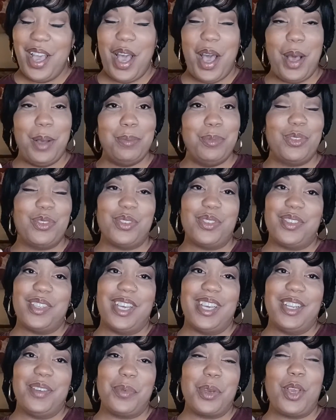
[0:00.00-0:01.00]
I'm just
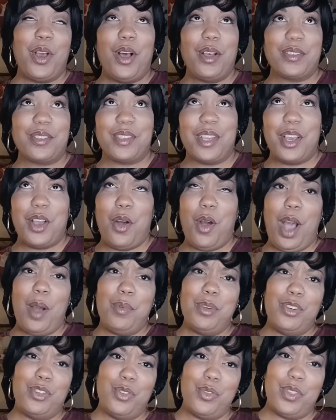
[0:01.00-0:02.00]
saying, we all say, oh, I
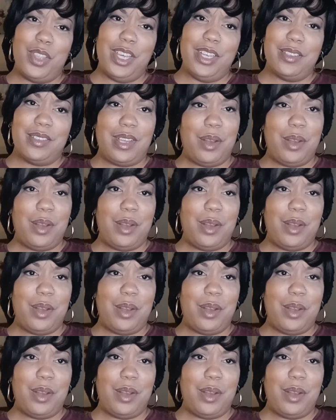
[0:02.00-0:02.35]
would do this.